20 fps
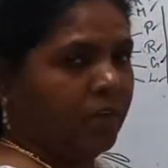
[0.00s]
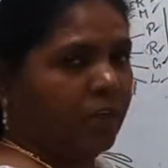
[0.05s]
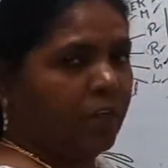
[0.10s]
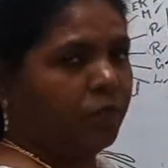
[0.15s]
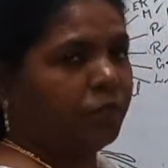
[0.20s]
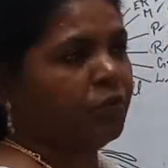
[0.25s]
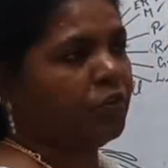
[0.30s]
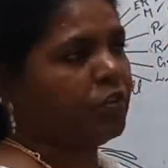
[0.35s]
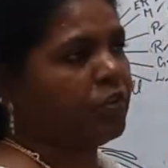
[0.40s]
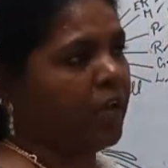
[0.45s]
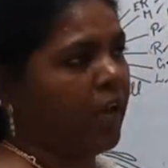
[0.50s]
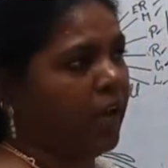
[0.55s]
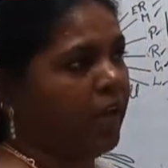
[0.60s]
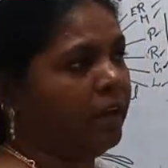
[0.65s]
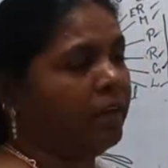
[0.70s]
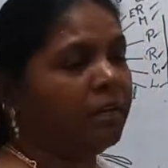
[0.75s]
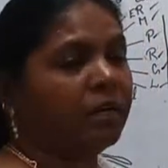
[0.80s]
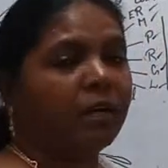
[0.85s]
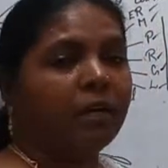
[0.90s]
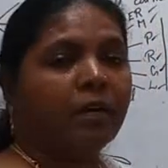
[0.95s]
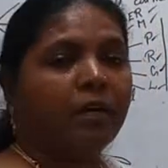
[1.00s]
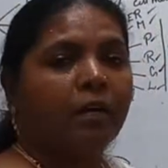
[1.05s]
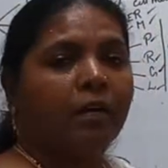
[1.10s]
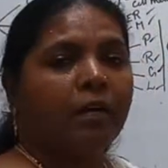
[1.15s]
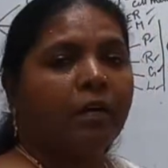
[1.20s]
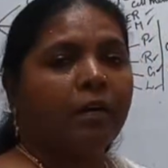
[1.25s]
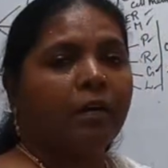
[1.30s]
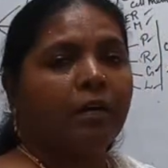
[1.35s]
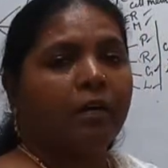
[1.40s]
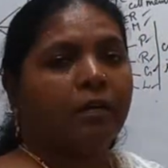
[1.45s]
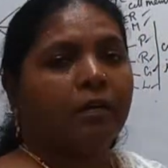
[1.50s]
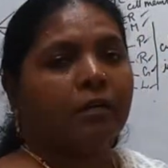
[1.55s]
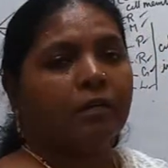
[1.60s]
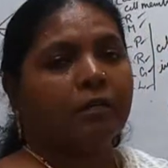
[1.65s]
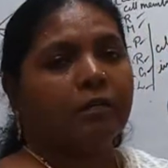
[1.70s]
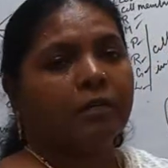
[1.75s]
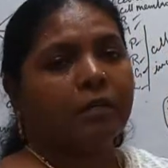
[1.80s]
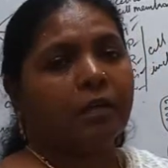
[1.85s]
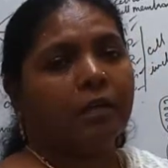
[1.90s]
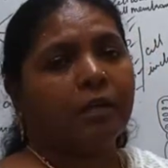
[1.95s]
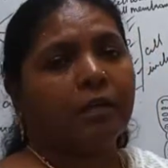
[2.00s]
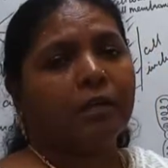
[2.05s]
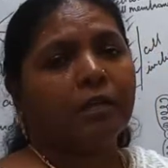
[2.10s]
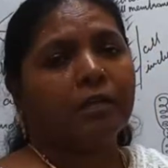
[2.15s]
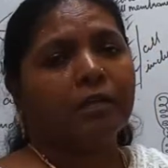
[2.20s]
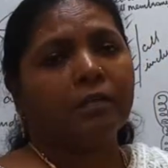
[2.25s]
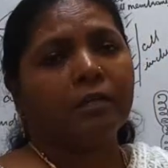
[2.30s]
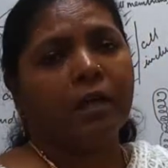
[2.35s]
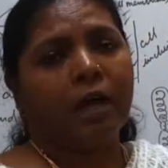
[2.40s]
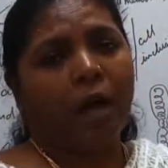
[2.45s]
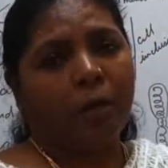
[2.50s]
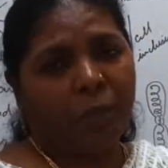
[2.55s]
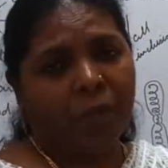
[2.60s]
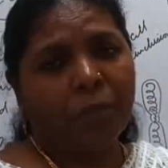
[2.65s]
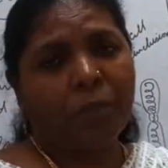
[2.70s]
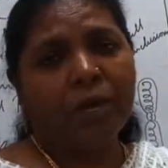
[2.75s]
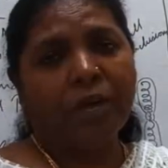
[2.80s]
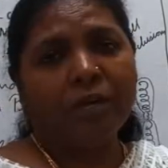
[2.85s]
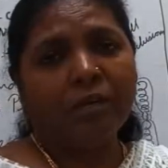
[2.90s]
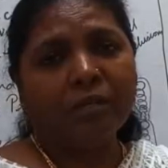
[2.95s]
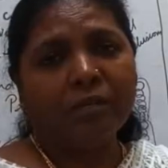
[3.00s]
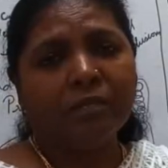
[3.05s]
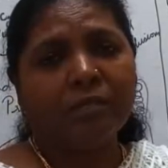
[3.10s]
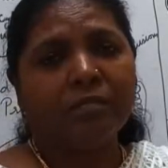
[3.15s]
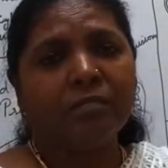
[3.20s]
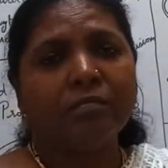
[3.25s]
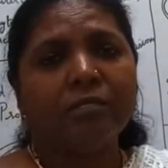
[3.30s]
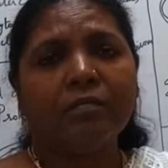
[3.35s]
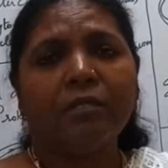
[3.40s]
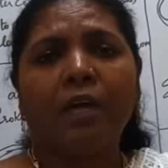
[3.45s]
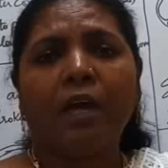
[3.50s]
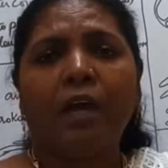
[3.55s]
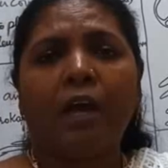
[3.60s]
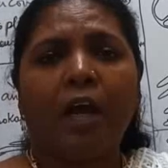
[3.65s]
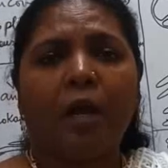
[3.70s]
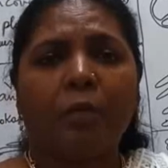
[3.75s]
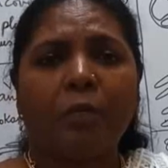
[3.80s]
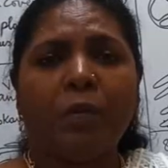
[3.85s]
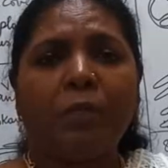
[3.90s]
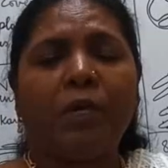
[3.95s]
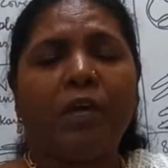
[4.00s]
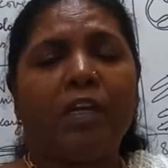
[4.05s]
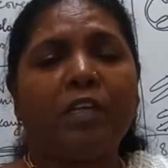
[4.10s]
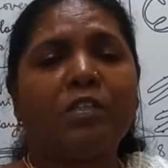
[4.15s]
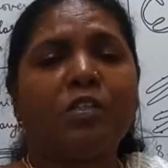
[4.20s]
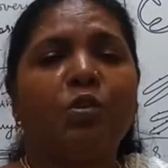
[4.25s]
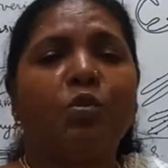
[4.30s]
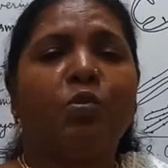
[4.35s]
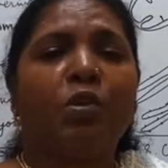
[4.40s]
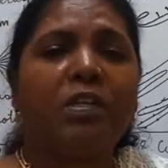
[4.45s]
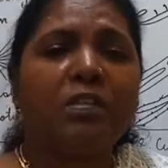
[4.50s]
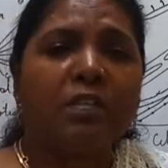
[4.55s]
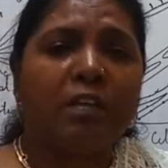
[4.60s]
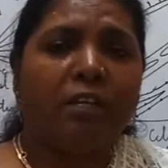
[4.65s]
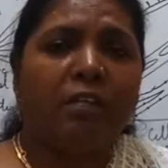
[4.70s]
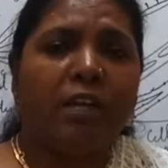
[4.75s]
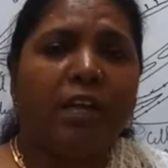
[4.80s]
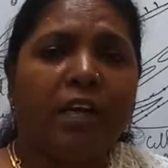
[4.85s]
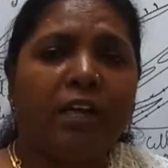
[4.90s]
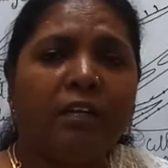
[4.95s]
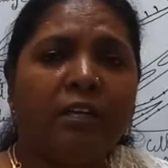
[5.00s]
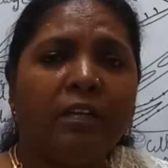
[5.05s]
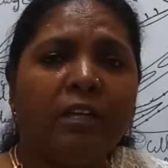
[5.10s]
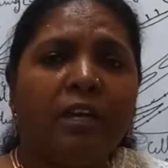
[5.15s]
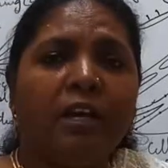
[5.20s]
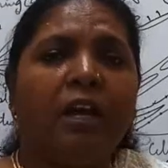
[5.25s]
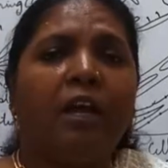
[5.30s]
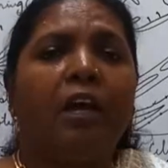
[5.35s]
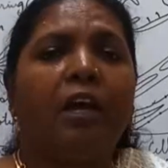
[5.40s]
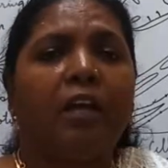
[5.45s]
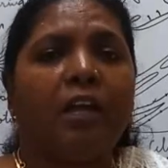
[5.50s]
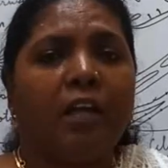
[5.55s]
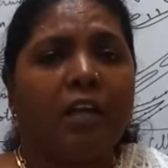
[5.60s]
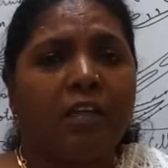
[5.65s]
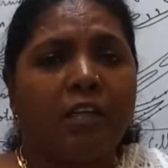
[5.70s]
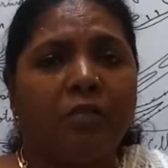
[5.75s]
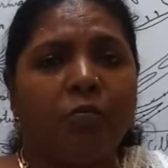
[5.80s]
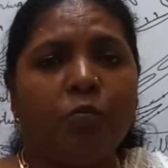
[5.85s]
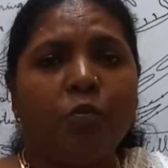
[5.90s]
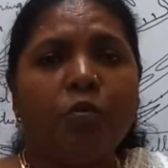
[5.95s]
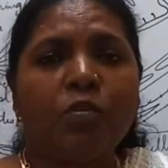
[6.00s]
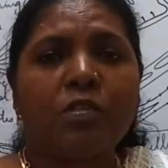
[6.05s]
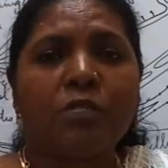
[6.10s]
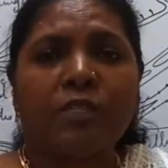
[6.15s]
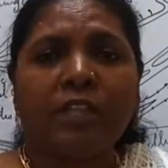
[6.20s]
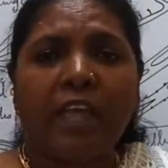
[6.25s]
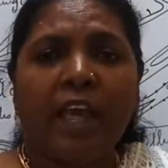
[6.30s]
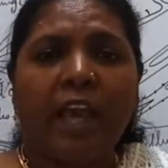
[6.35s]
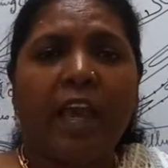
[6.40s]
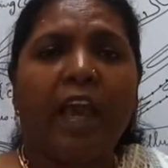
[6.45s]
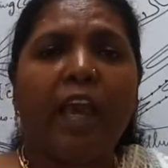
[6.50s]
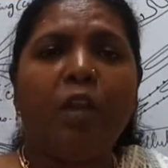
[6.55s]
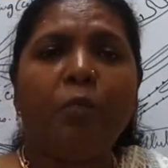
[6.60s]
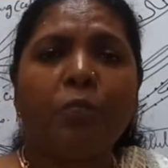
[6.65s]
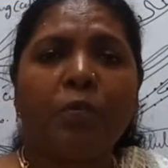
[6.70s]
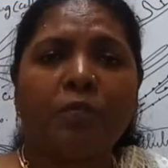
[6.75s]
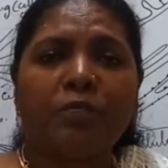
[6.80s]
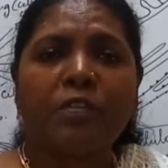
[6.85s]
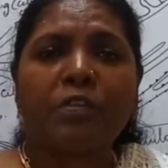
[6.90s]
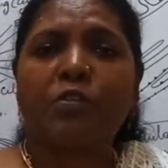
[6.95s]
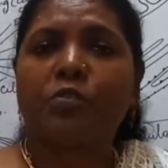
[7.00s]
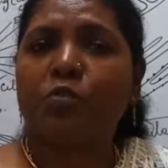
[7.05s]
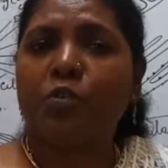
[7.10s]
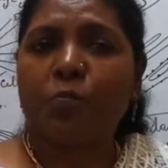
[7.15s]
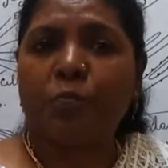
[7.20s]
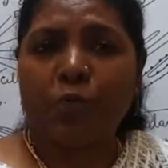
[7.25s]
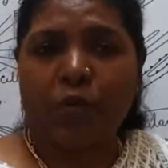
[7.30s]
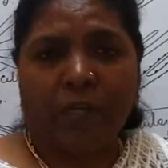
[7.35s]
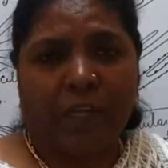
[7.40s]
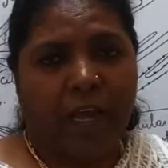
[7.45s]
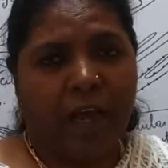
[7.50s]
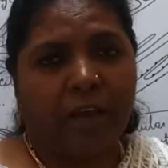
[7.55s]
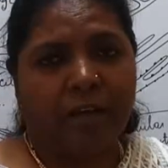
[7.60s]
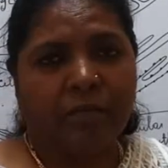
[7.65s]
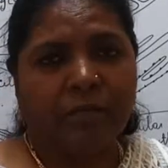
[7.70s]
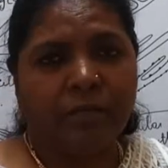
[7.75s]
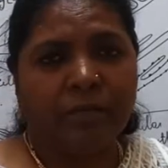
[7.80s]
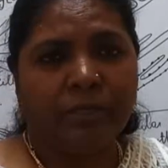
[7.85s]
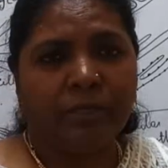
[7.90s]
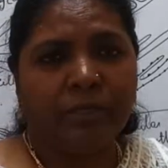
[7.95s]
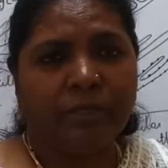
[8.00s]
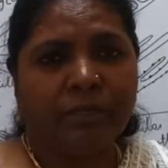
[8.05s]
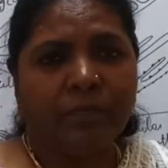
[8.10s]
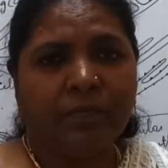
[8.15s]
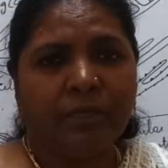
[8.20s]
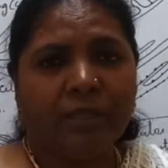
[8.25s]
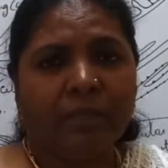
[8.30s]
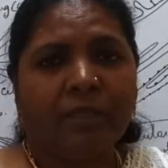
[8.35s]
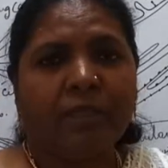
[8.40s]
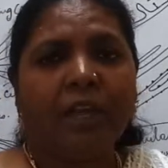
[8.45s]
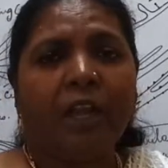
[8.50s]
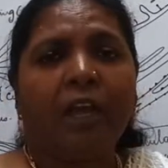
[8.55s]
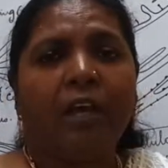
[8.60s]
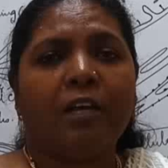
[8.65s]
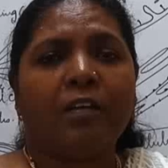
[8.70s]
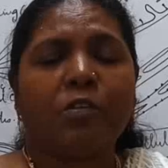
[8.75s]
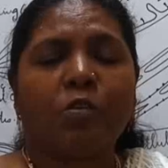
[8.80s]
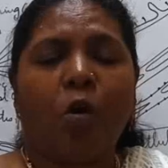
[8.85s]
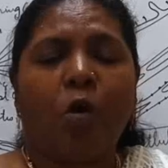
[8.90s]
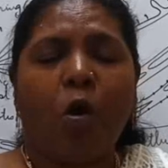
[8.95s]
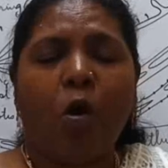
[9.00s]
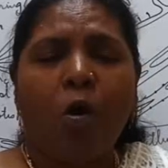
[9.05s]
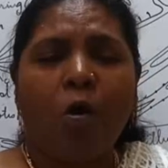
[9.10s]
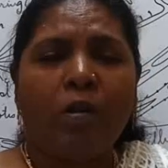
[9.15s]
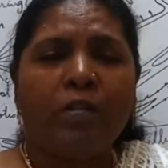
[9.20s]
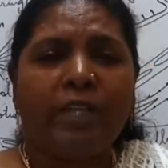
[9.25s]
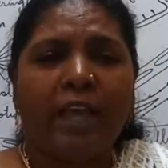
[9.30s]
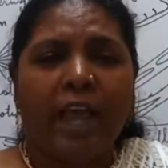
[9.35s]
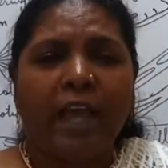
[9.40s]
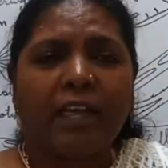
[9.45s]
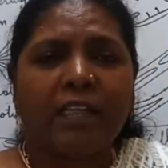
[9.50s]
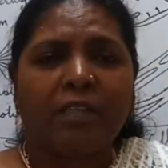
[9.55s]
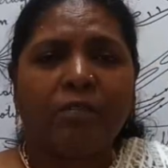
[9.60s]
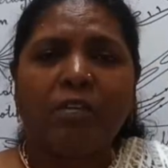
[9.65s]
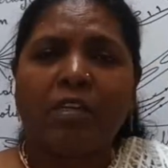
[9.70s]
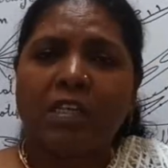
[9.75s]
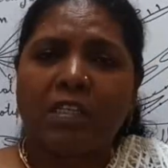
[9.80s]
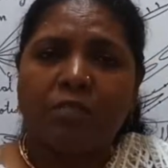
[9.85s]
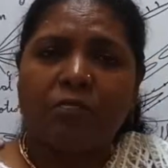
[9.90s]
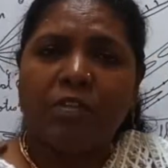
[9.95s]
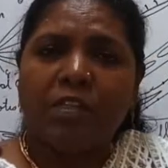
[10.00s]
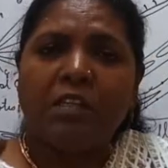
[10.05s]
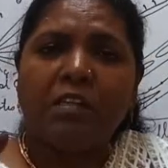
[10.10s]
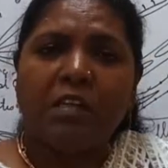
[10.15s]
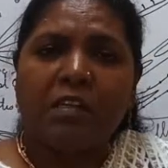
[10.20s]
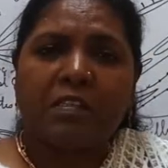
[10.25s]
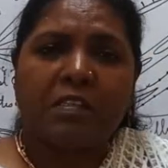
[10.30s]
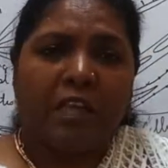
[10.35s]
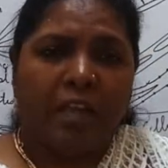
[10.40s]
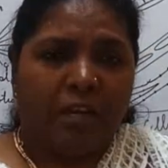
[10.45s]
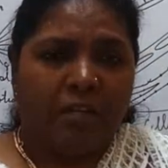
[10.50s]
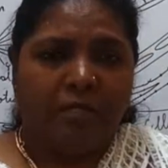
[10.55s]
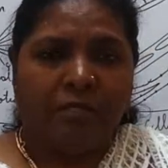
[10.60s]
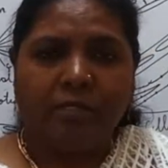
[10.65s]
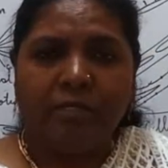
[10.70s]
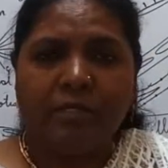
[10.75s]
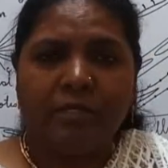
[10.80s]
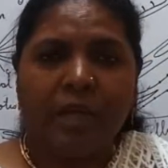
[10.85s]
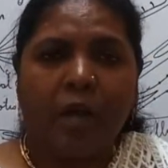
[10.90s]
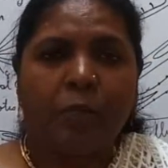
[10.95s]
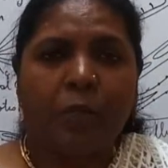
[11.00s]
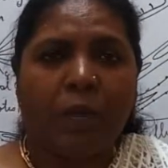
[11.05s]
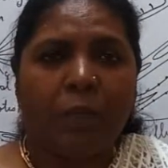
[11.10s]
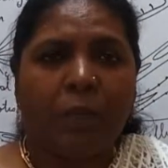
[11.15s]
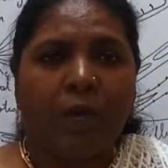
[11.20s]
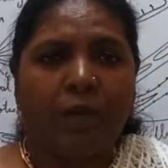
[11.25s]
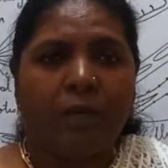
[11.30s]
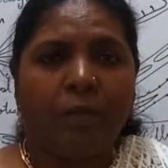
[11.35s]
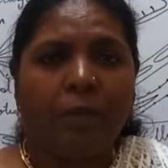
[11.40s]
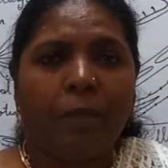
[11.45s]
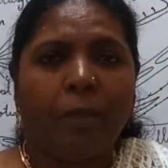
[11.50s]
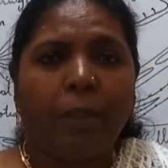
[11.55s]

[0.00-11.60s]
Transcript: If you take the amoeba is unicellular, it moves with the help of the pseudopodia. So all the activities within the cell, amoeba.